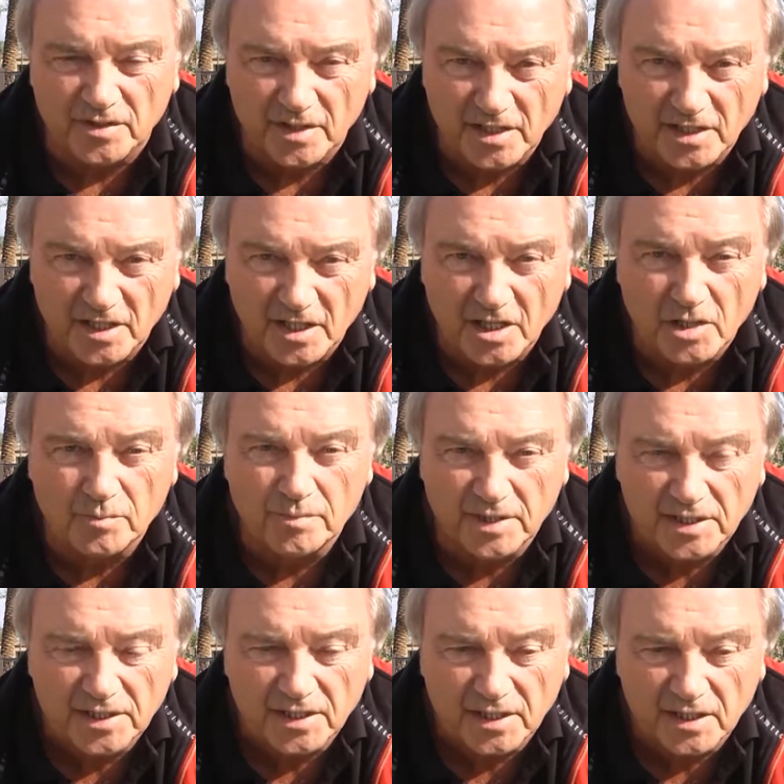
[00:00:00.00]
They are
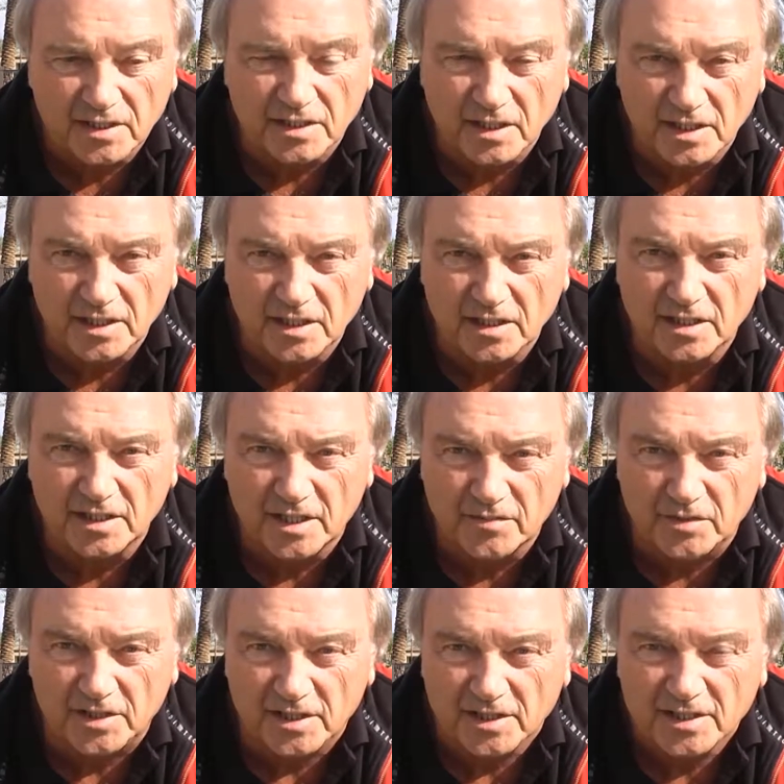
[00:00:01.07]
big and they are
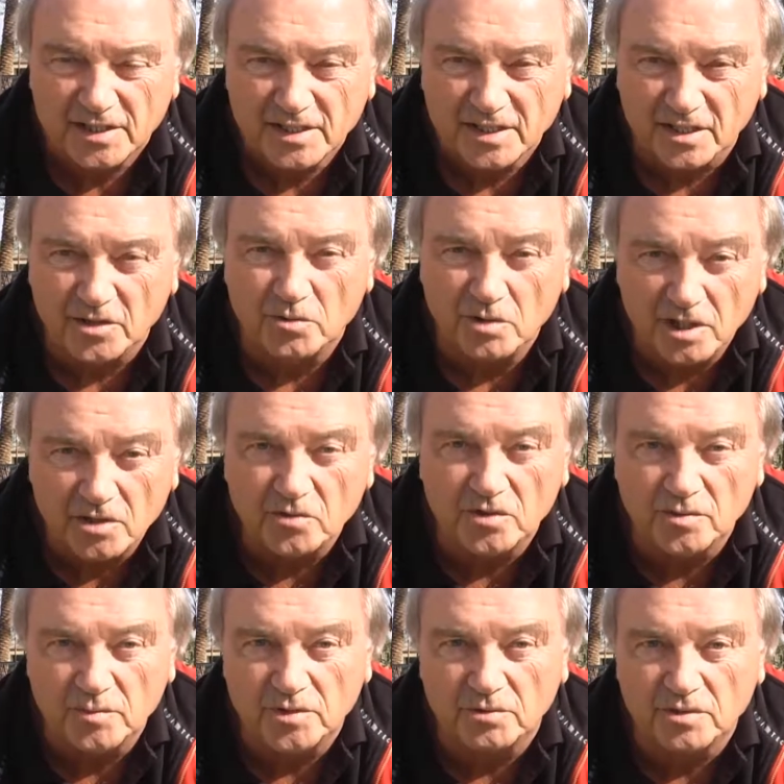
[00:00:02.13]
heavy, and you load
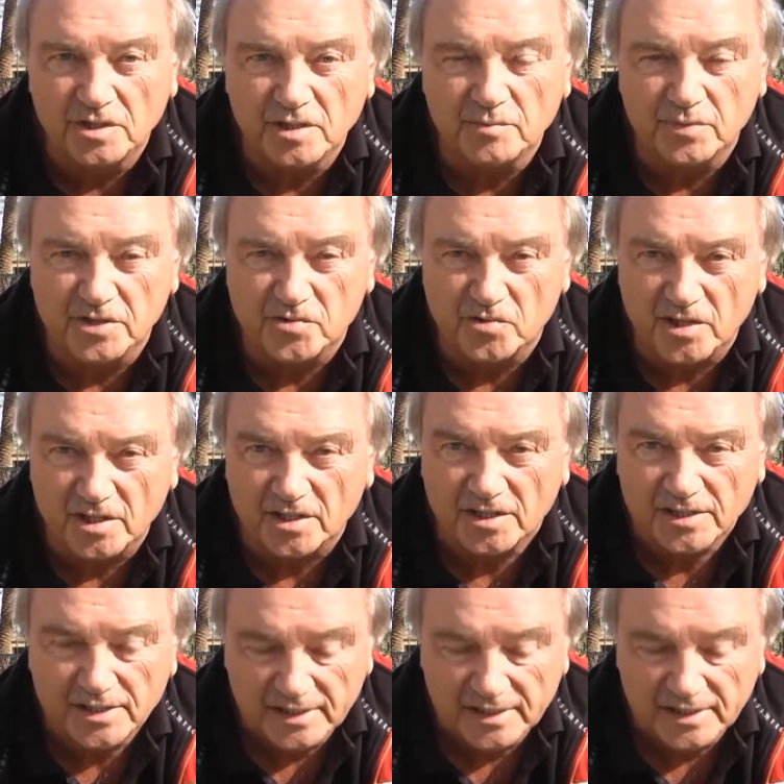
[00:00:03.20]
them to a dumper truck,